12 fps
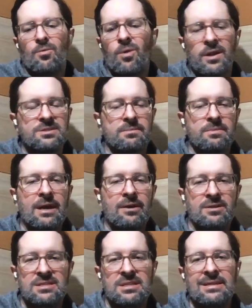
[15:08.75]
wanted some
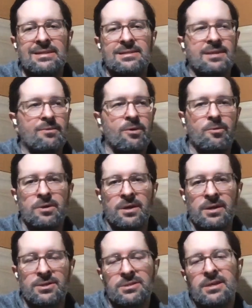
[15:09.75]
guarantees that we
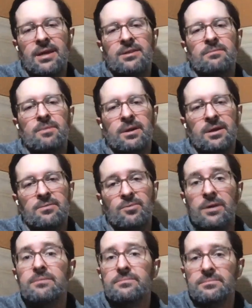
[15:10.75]
weren't going to just take their money
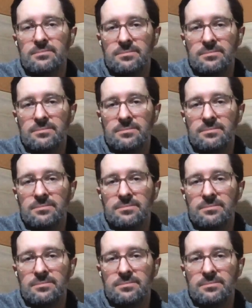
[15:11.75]
and run.